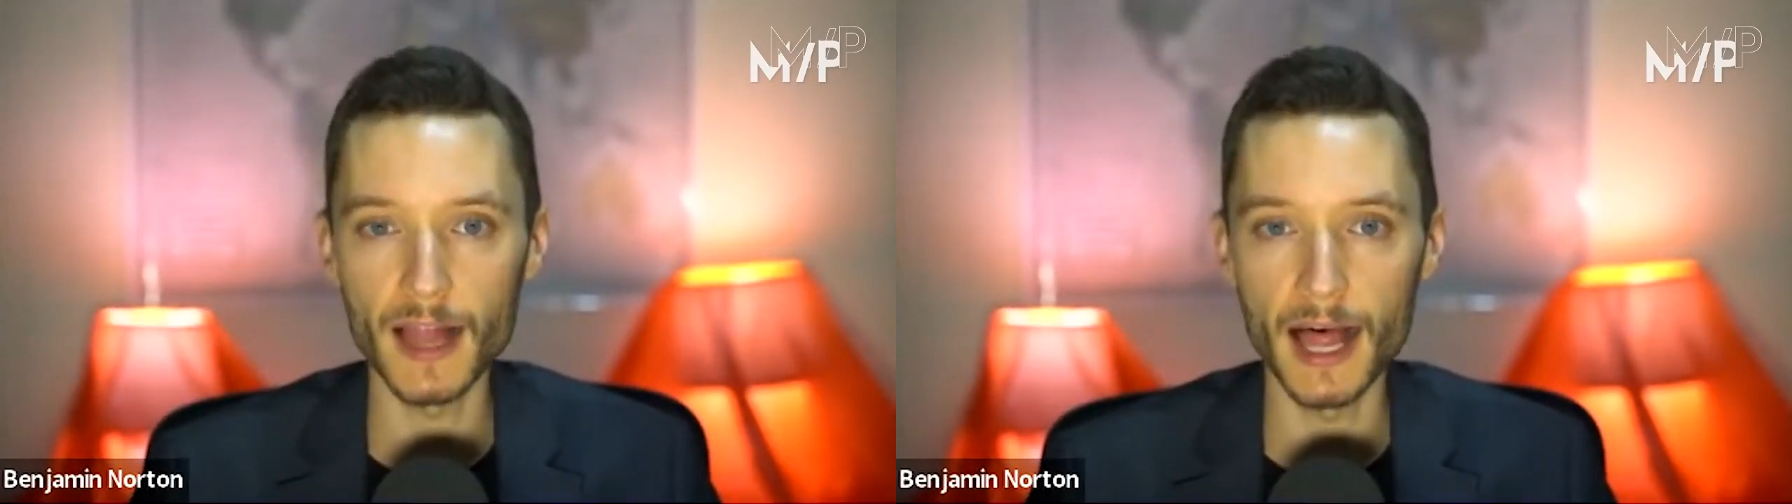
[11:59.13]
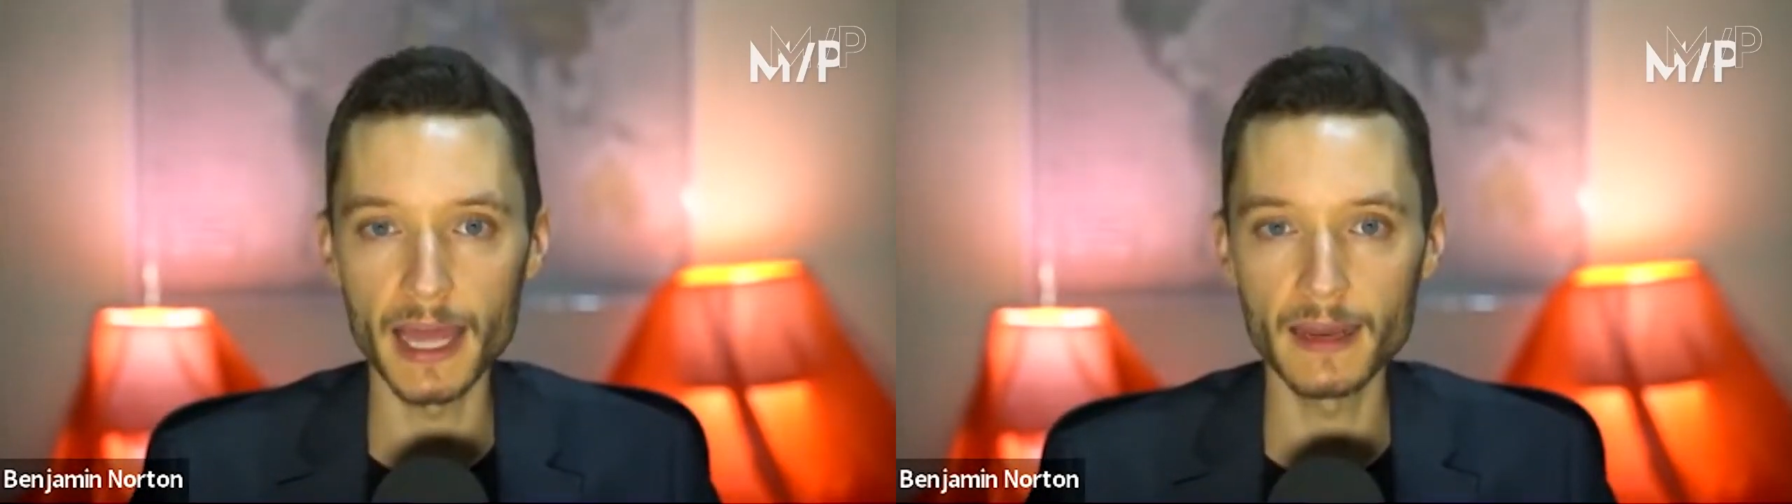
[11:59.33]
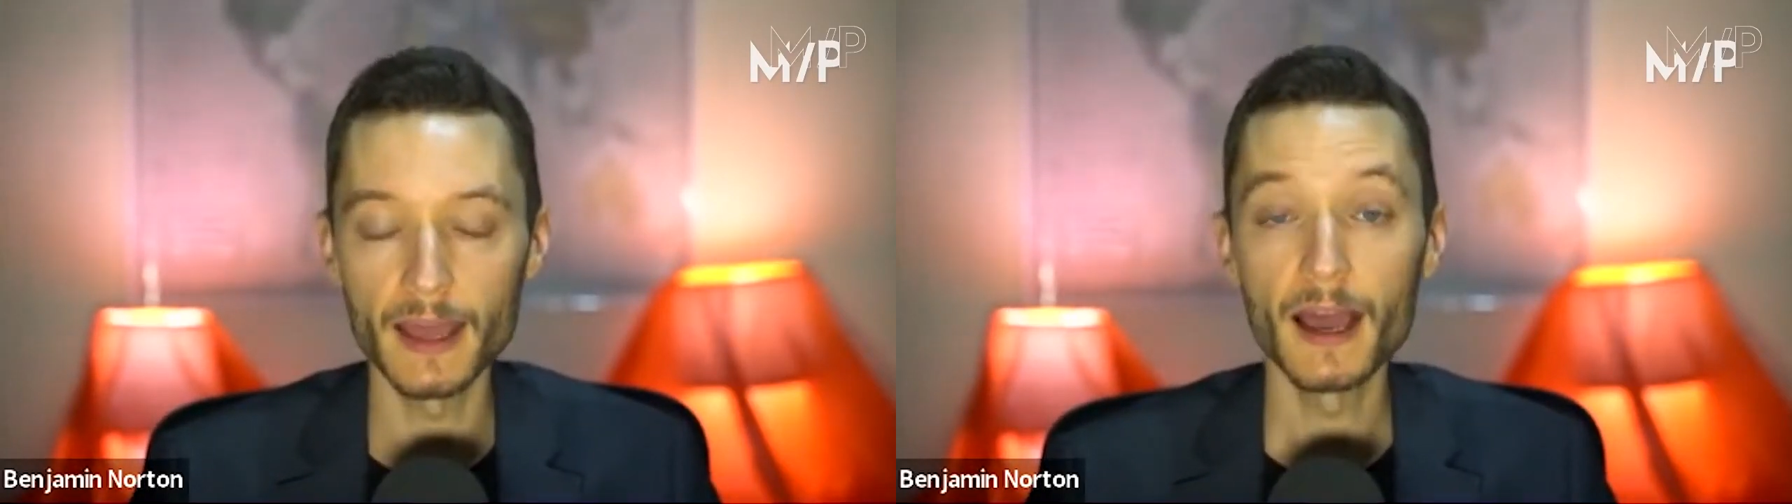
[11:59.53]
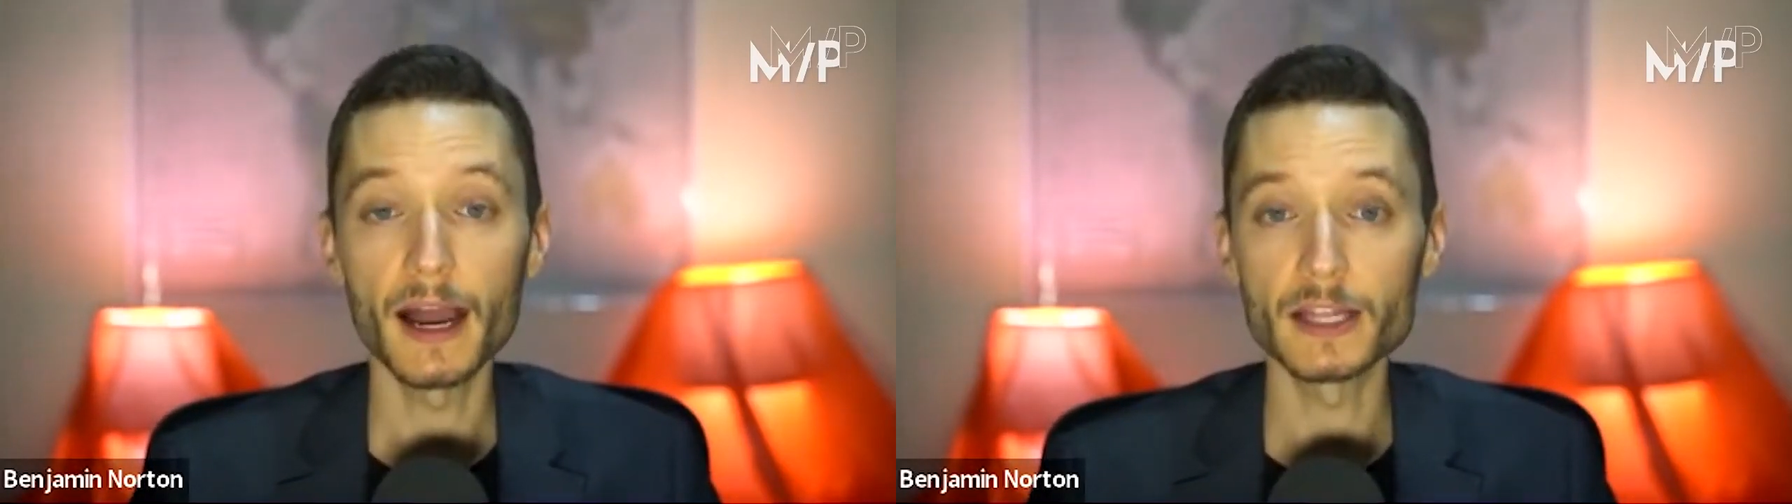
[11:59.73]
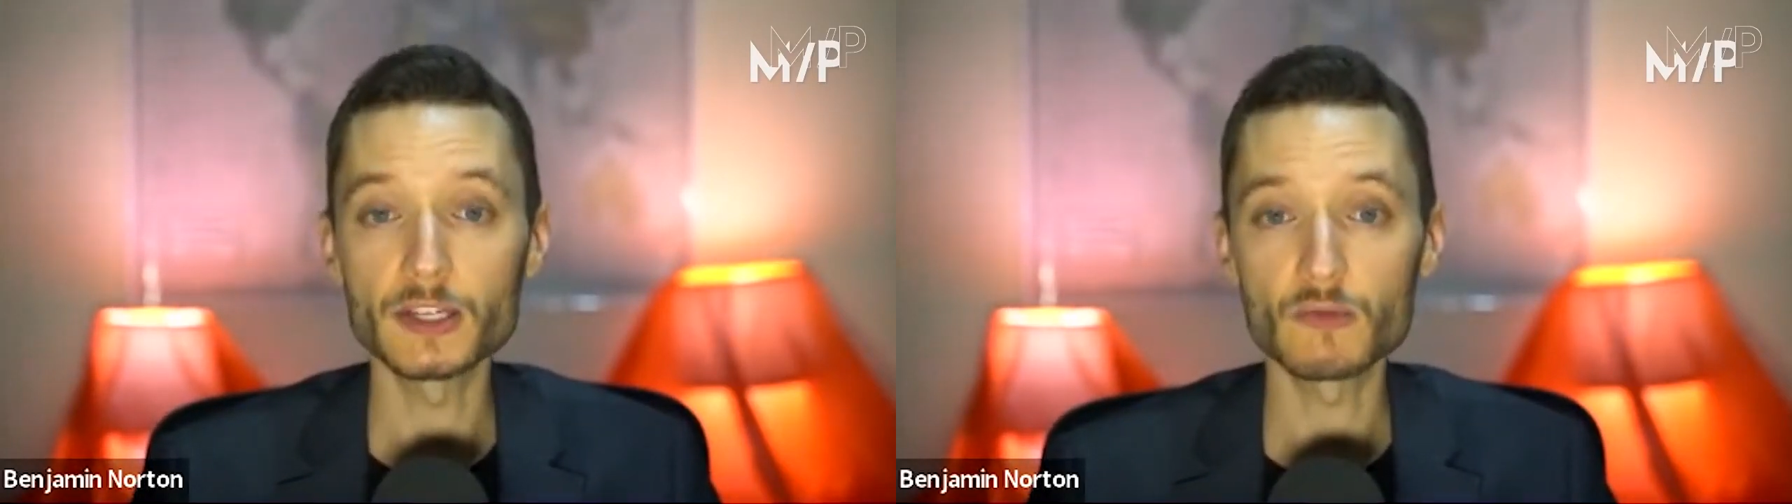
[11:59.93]
line
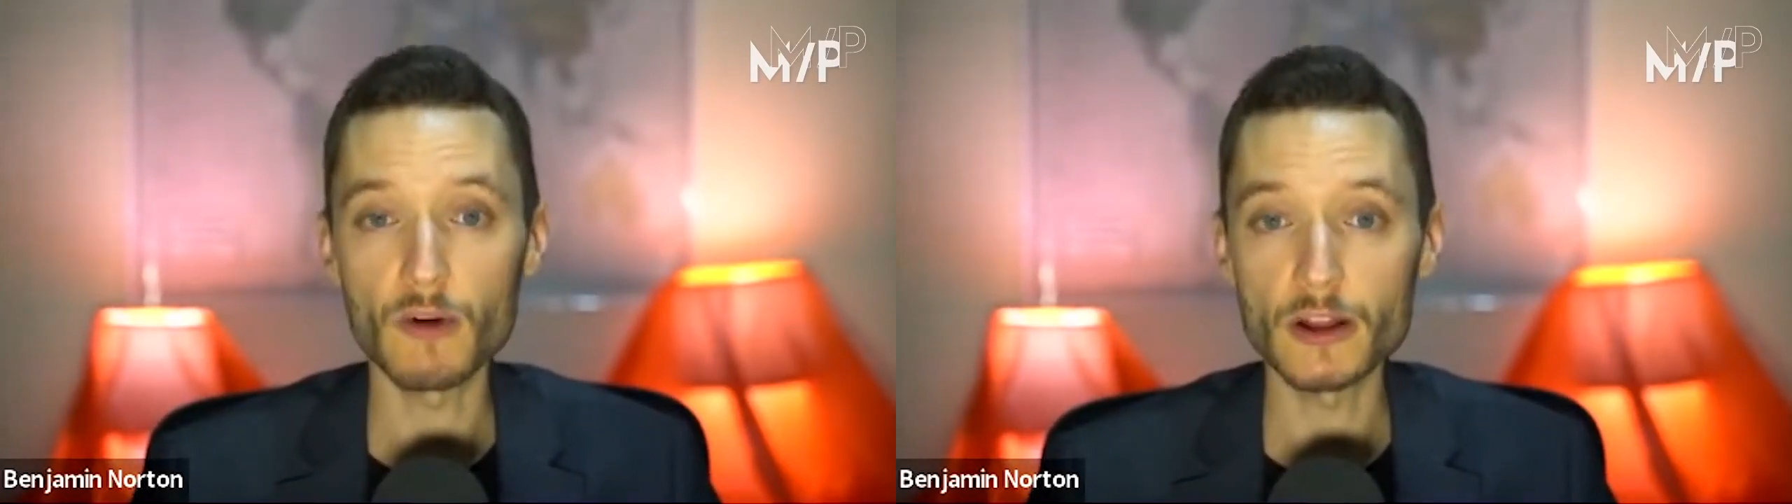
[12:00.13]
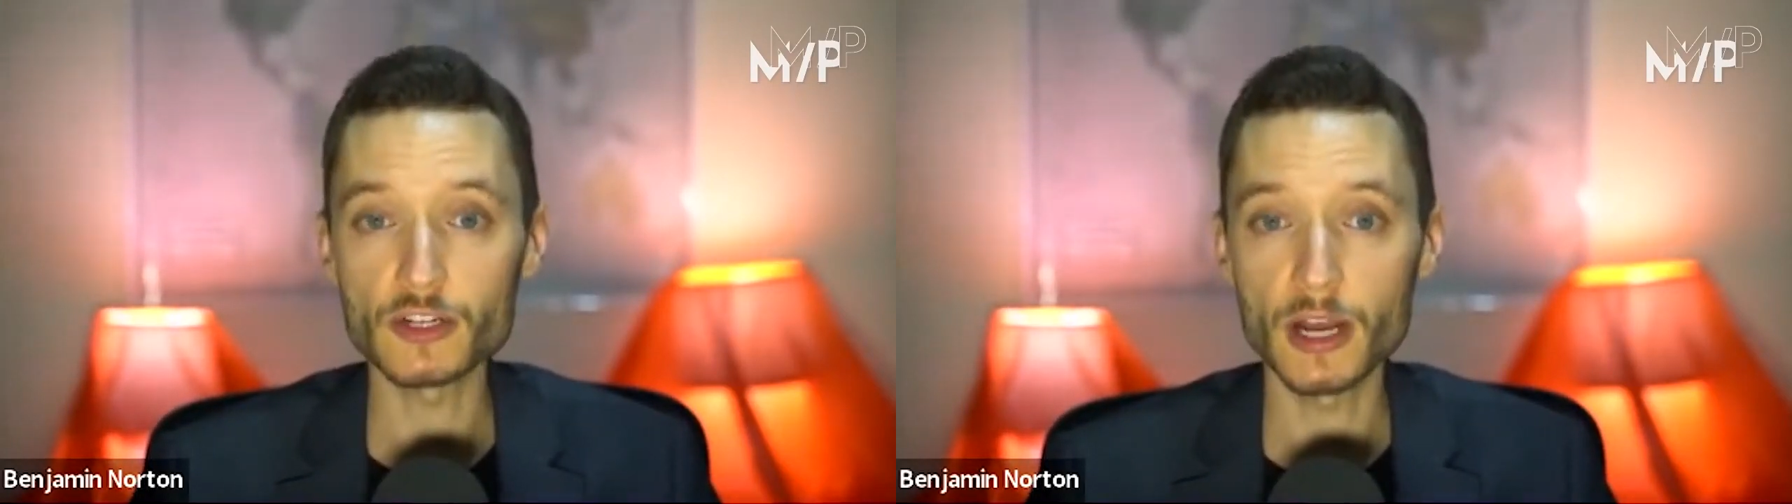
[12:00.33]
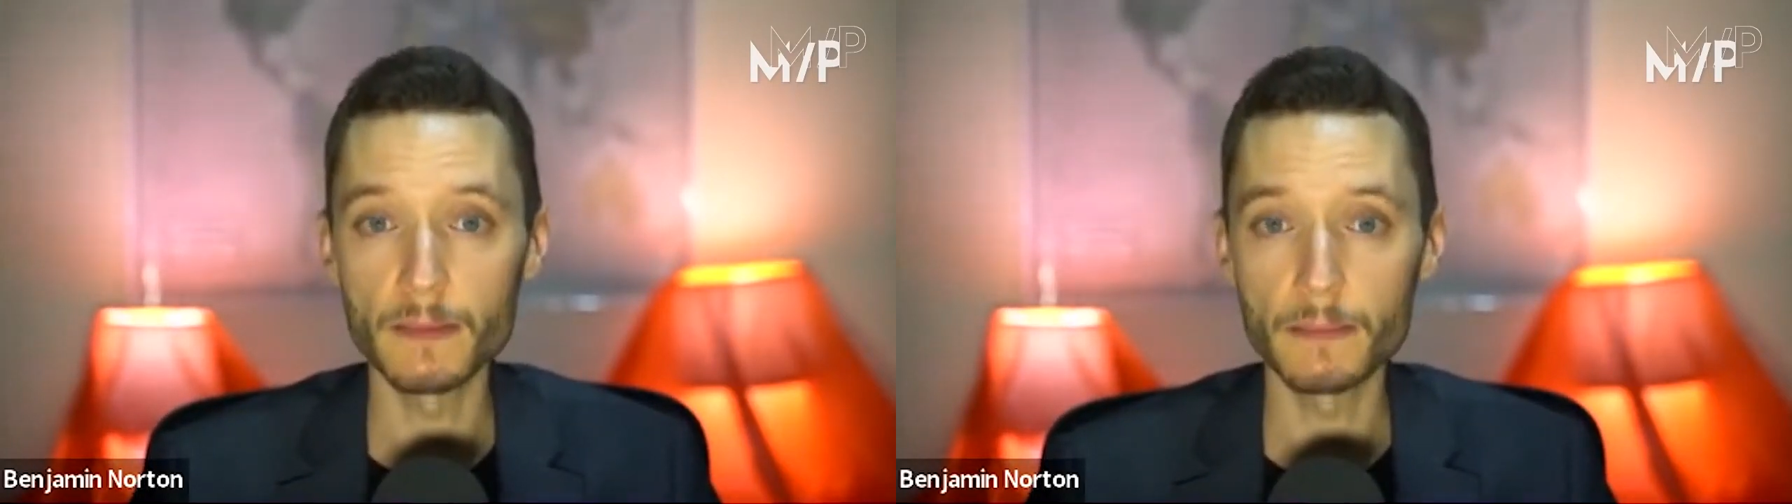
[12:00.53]
against Russia